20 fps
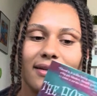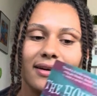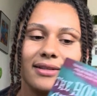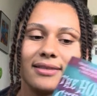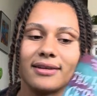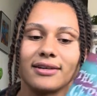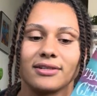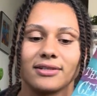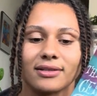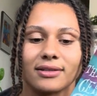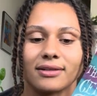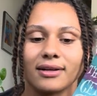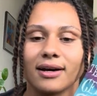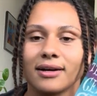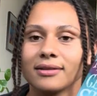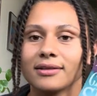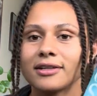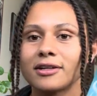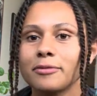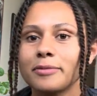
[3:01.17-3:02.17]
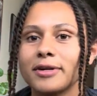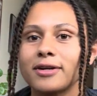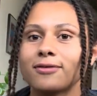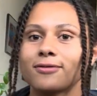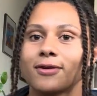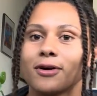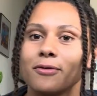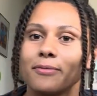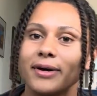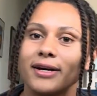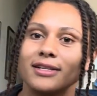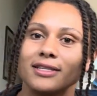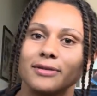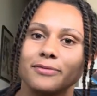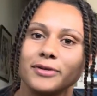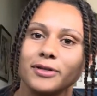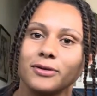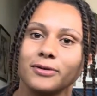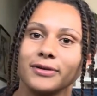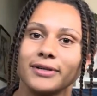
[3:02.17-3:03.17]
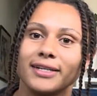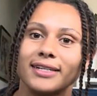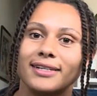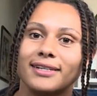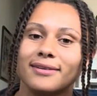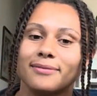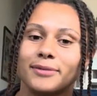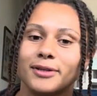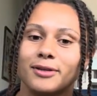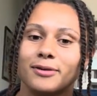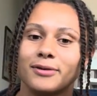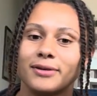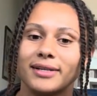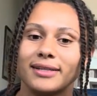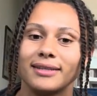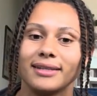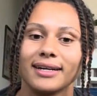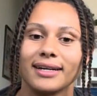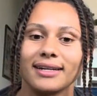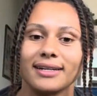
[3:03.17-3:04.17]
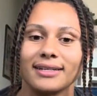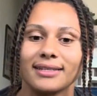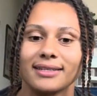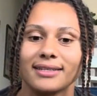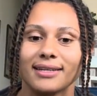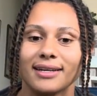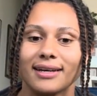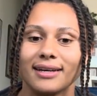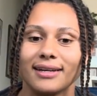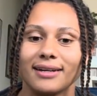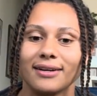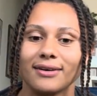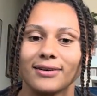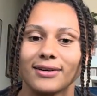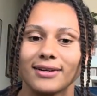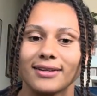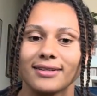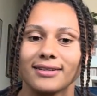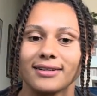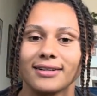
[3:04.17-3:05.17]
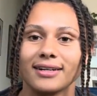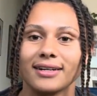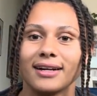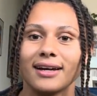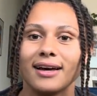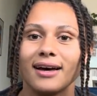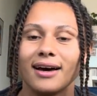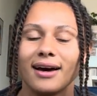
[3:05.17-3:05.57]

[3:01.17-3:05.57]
then there's a little bit of romance between Linus and Arthur.